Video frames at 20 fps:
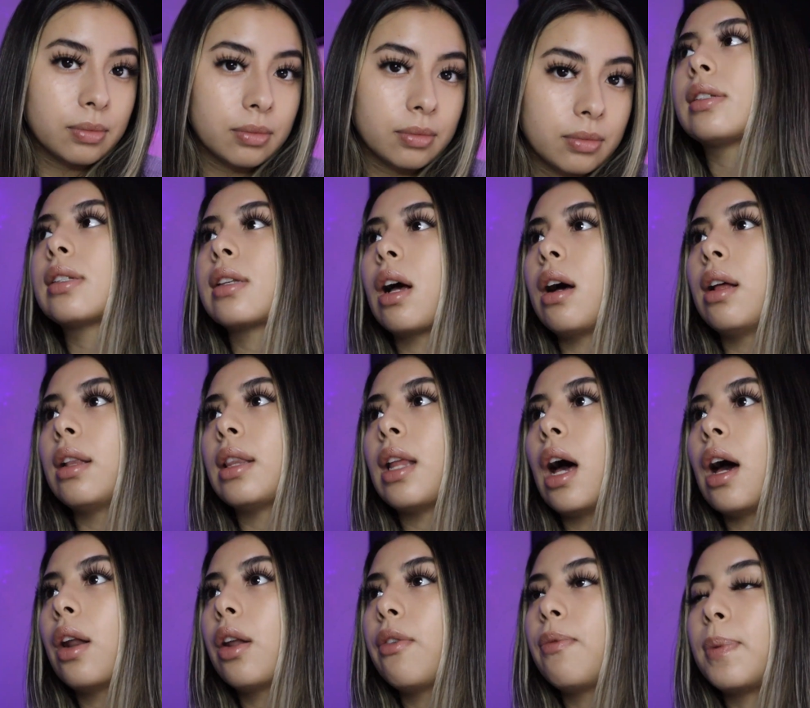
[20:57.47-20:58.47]
There's a
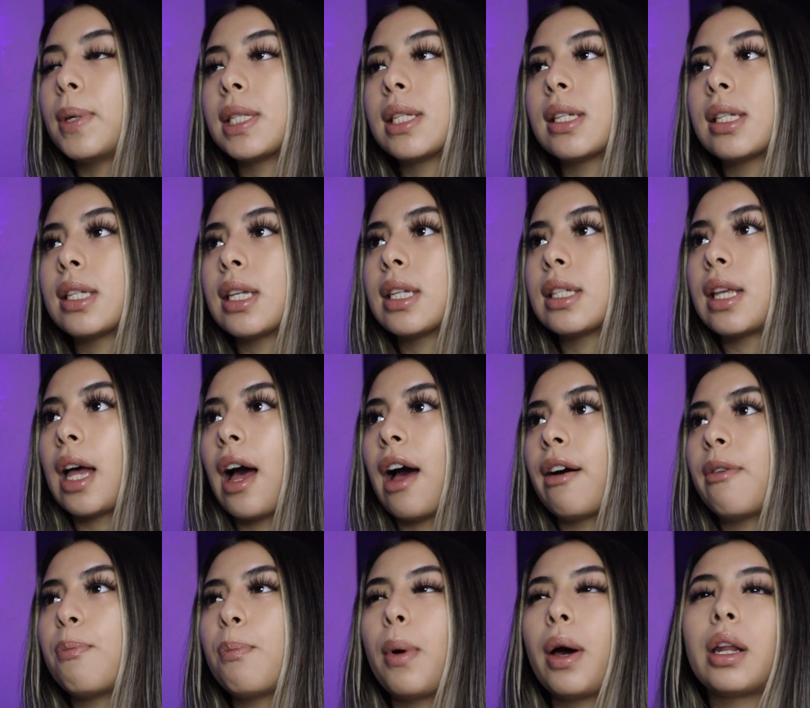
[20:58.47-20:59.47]
lot of businesses that
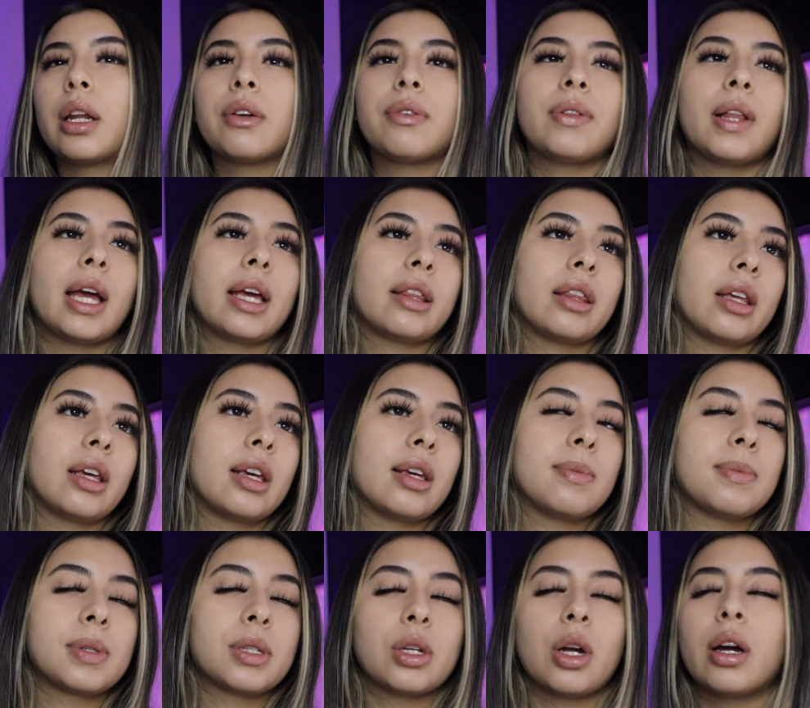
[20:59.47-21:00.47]
have butterfly
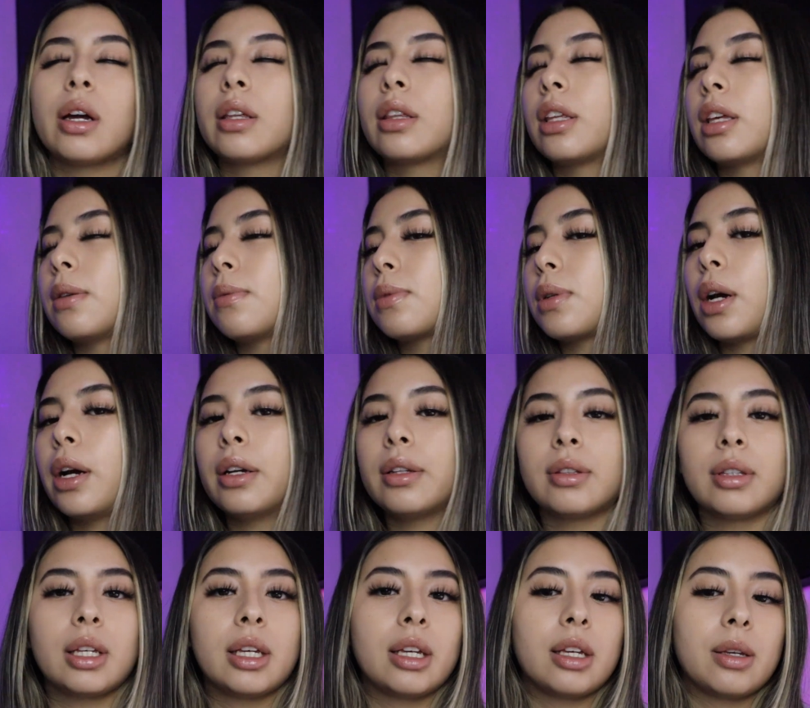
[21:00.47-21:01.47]
themes, star themes,
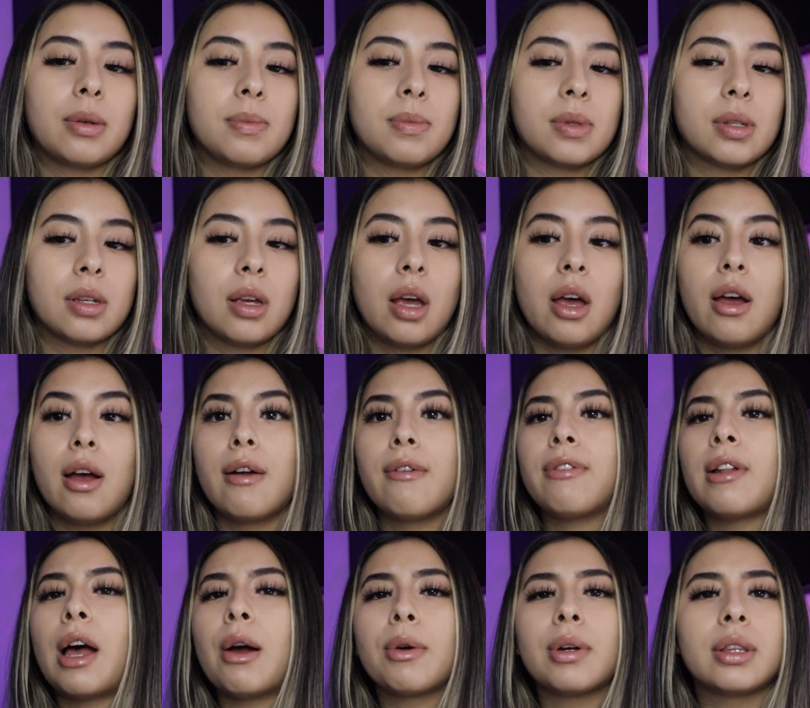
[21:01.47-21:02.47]
heart themes,
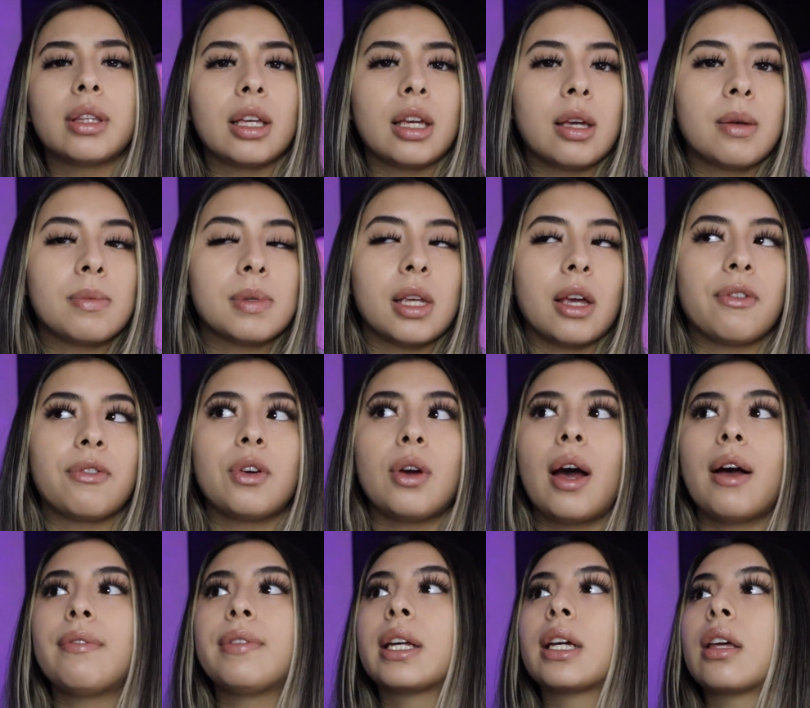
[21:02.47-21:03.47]
flower themes. If you
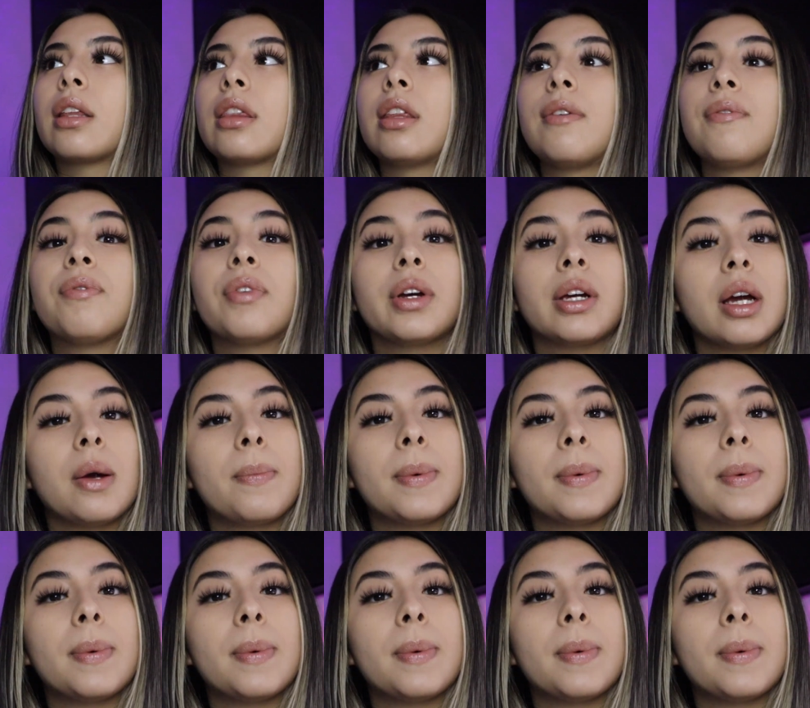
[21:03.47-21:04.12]
have like a theme for your